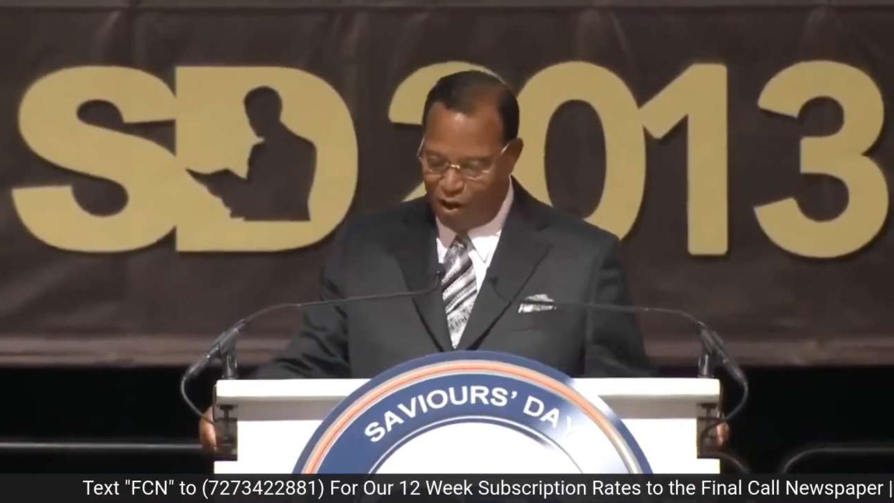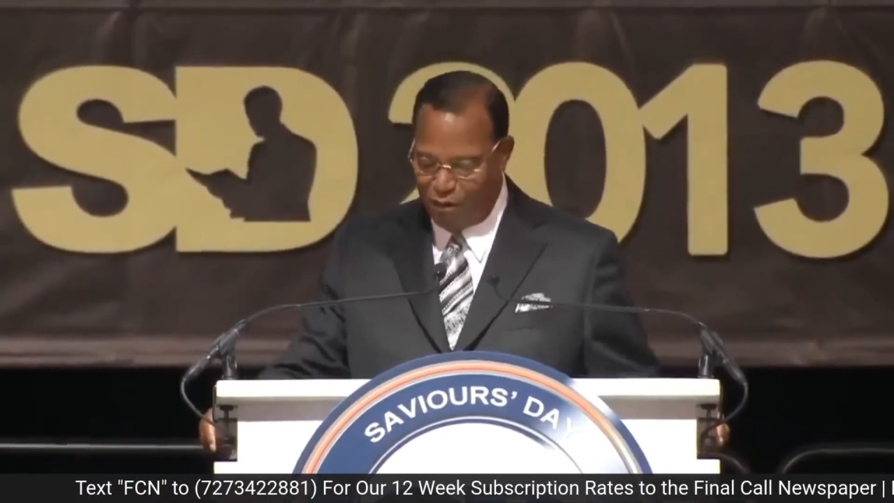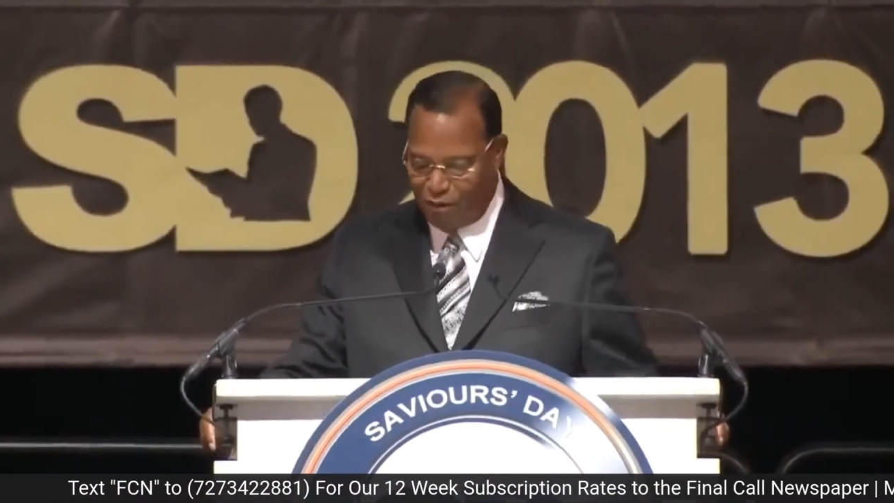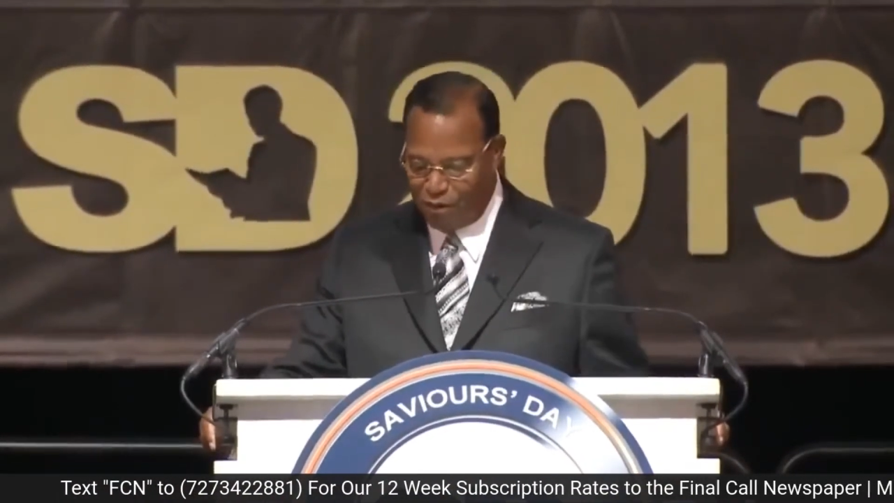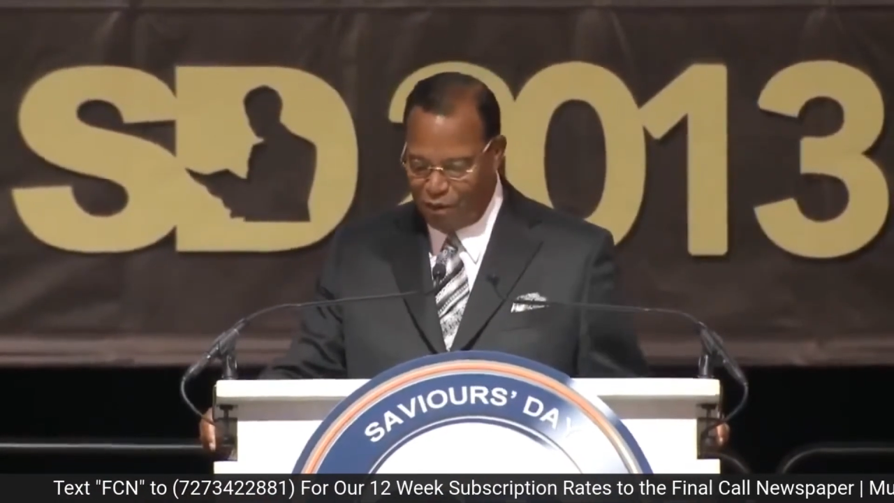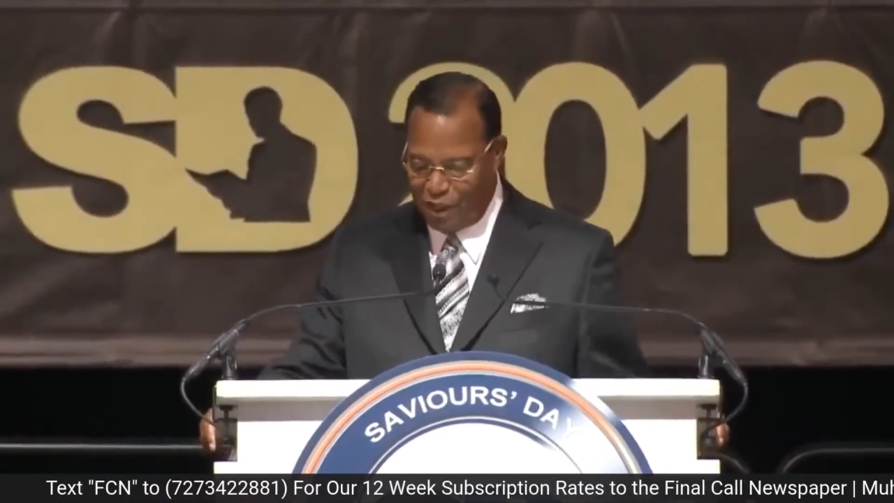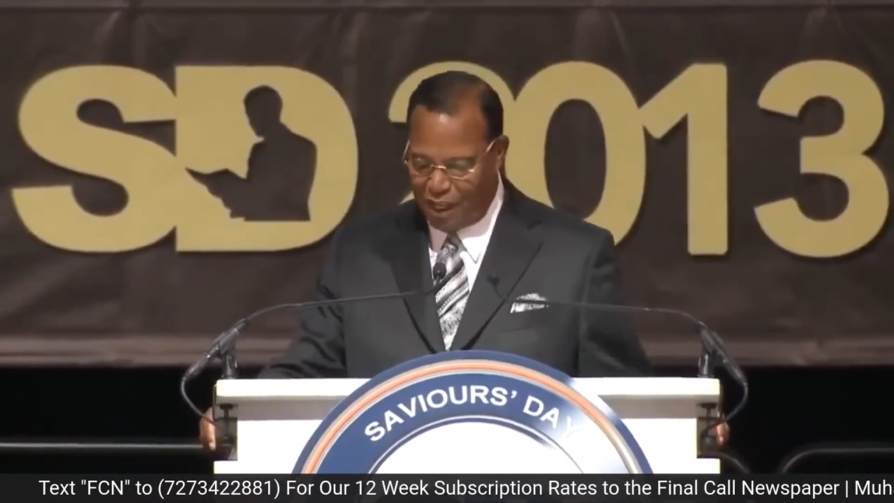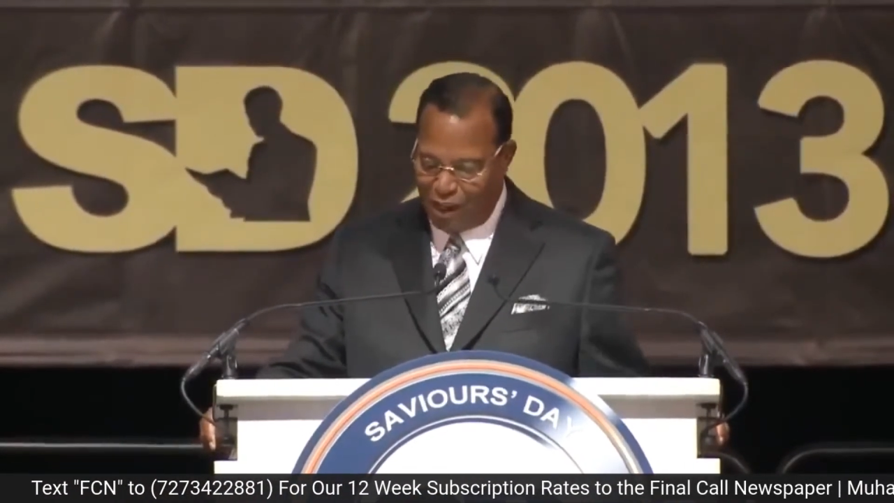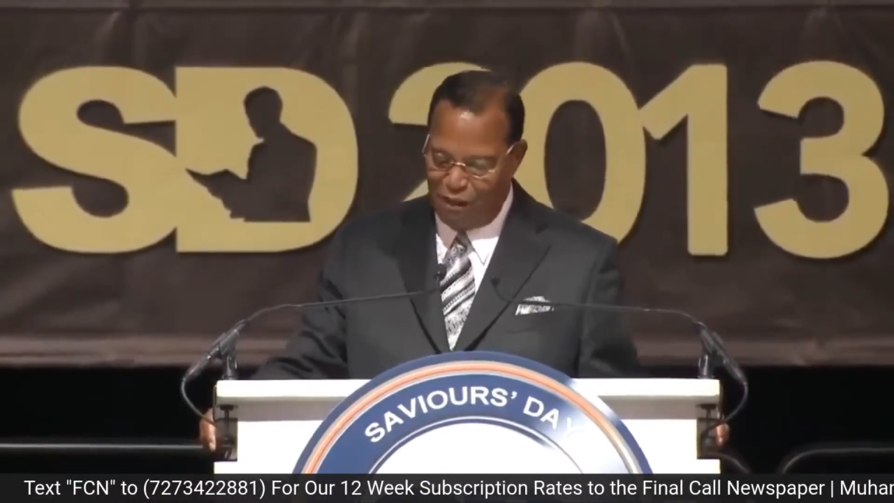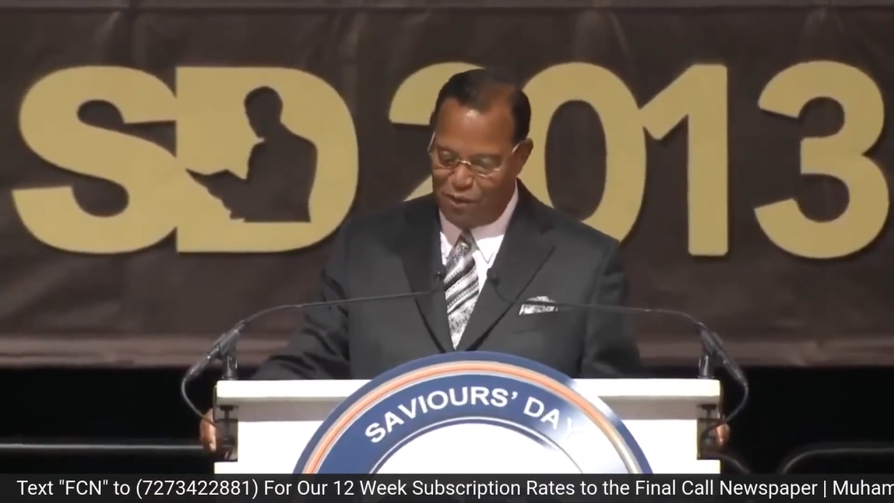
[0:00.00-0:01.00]
of
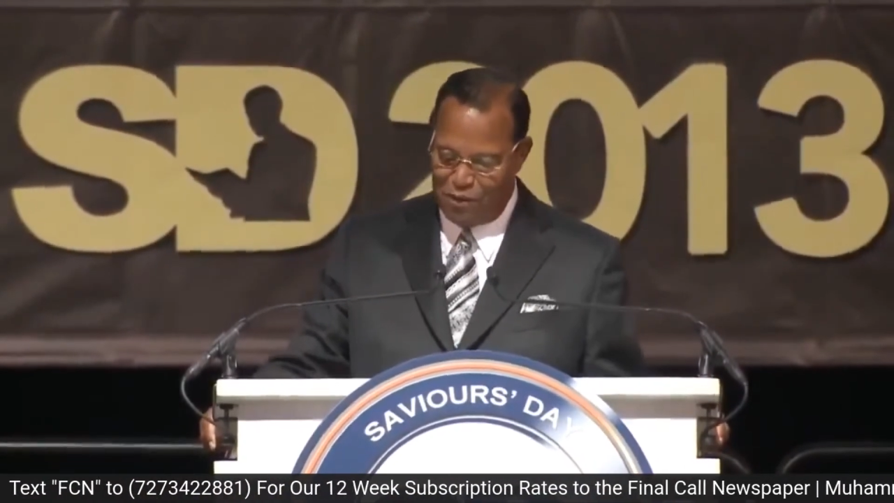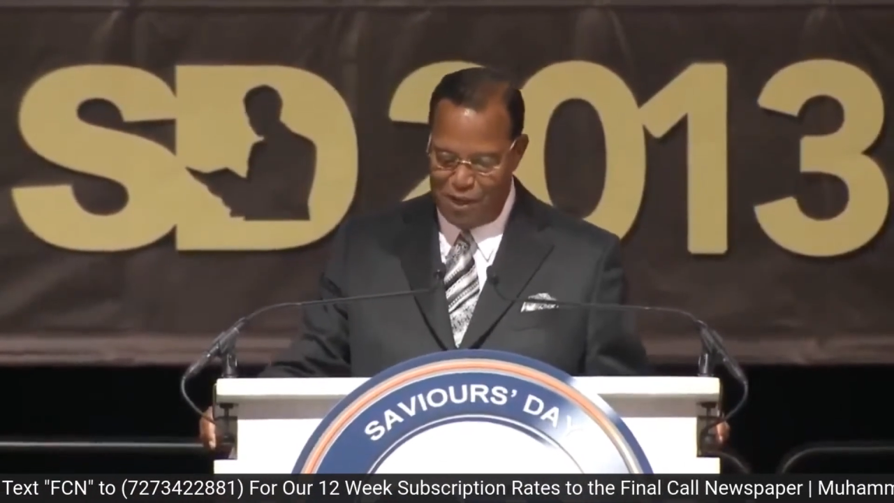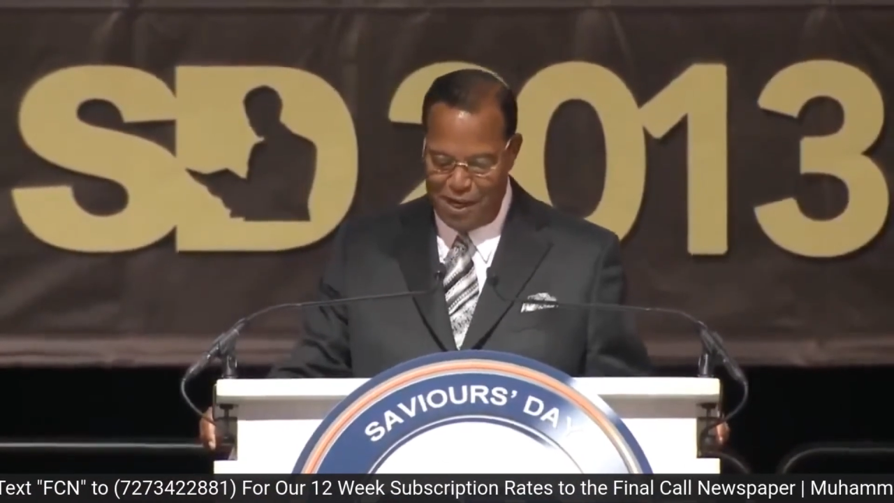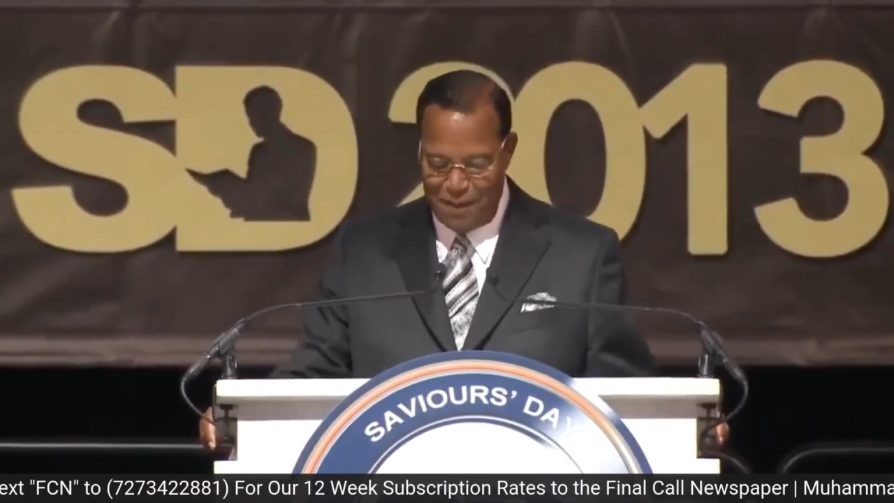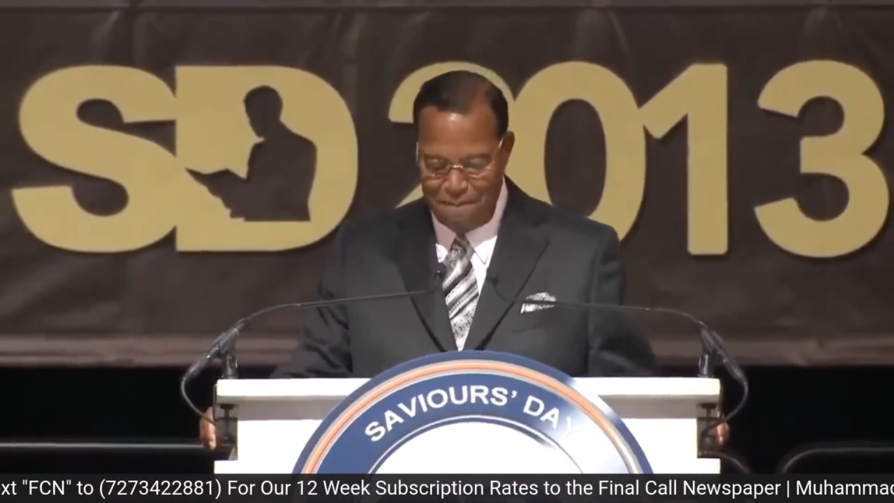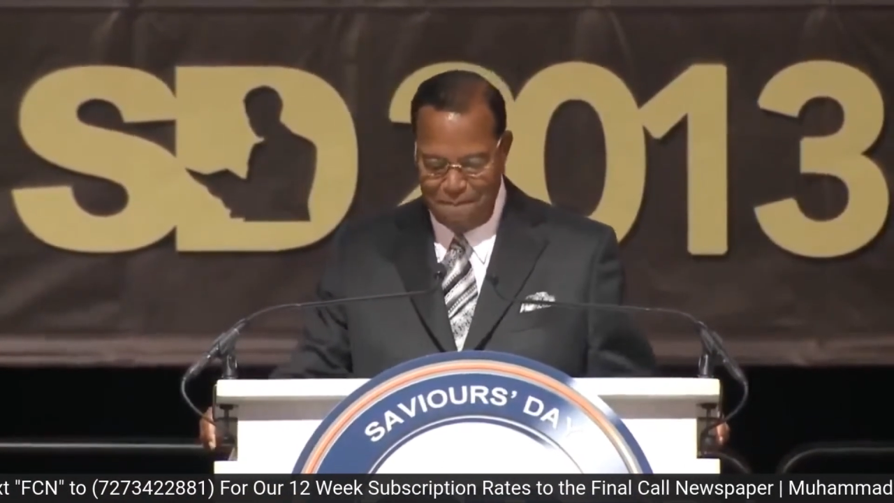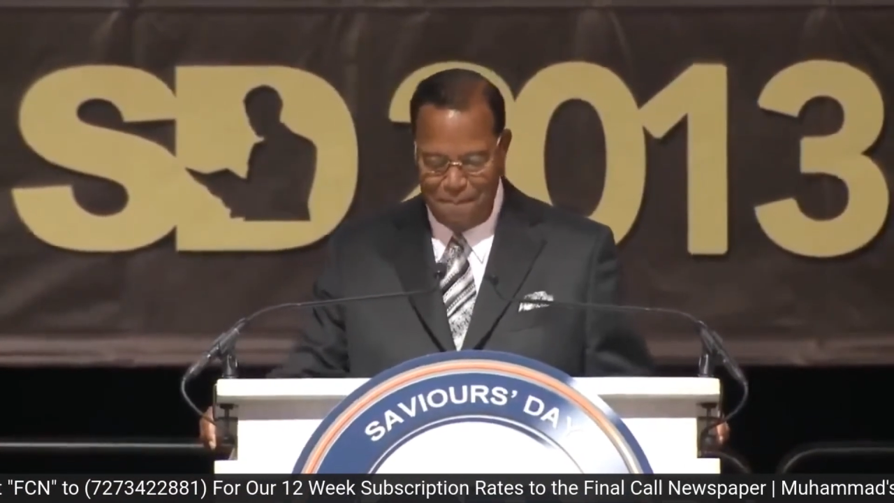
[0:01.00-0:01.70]
recovery,